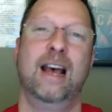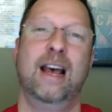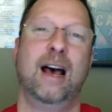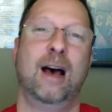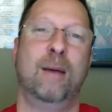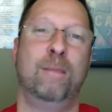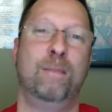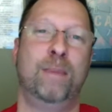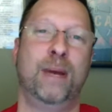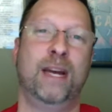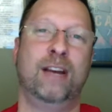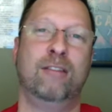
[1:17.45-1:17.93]

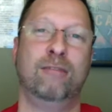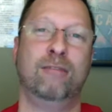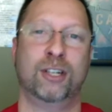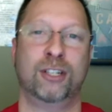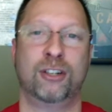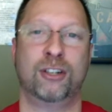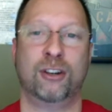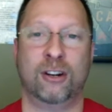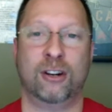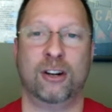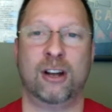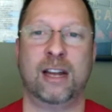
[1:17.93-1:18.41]
a big
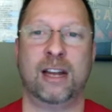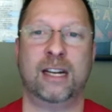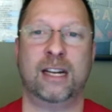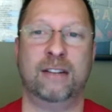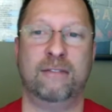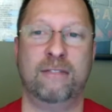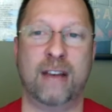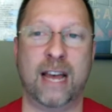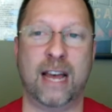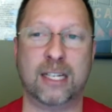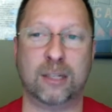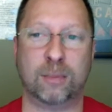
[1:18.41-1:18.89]
return on
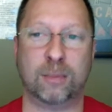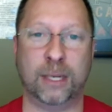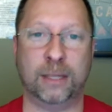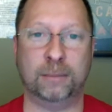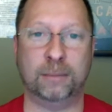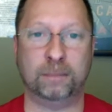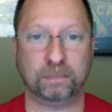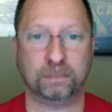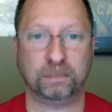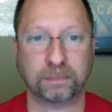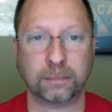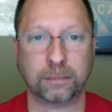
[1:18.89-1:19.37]

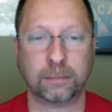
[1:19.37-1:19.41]
investment.